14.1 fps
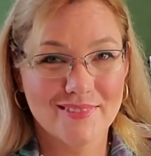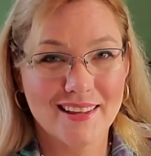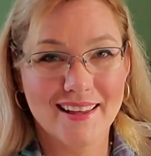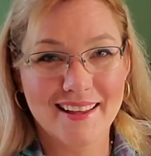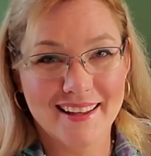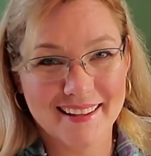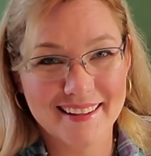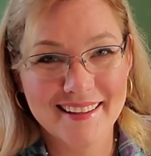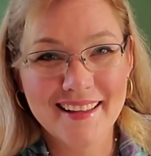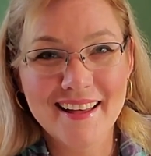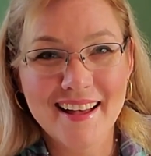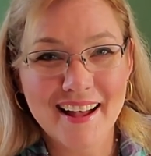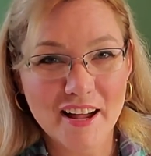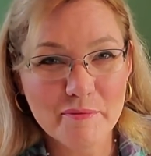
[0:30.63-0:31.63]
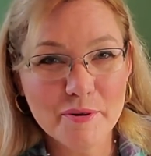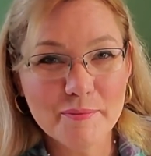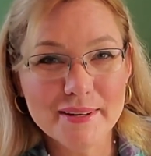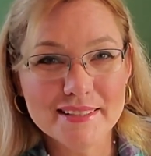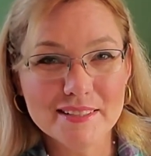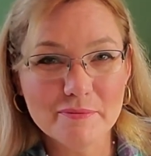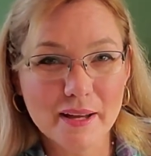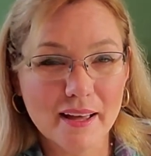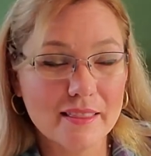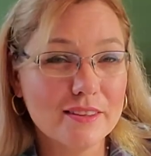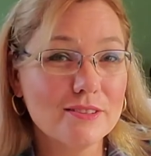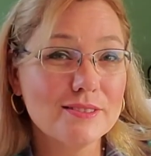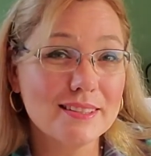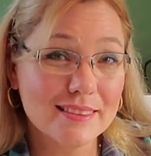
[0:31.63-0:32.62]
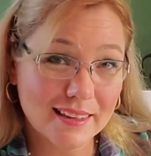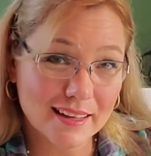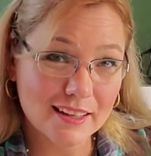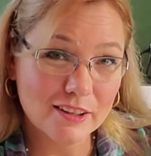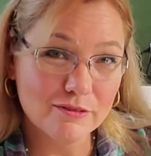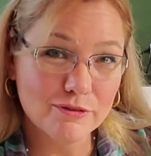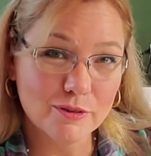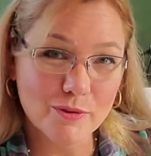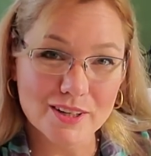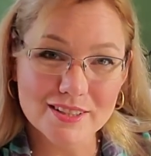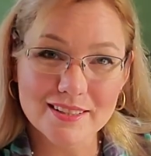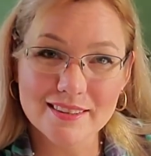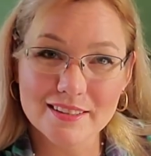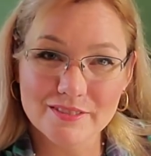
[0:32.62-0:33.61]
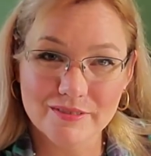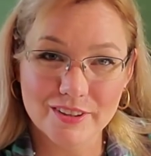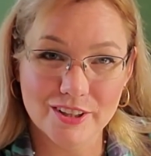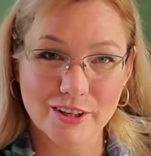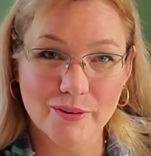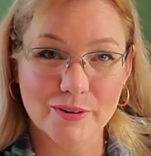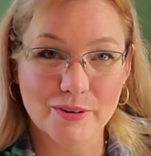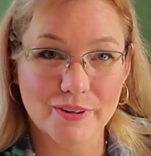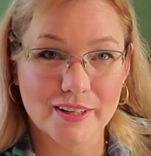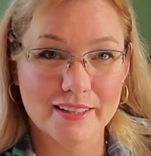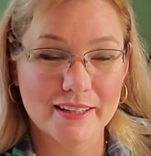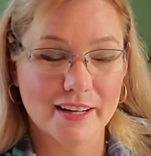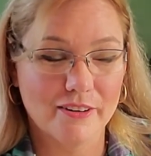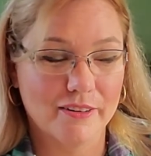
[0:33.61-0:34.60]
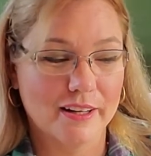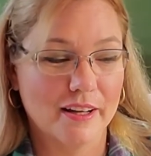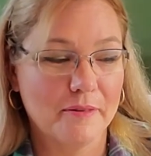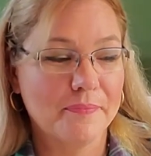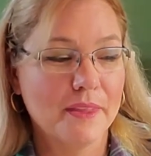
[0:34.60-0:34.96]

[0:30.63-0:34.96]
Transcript: Hi, I'm Amanda Matthews, and thank you for watching this video at Orchidaria.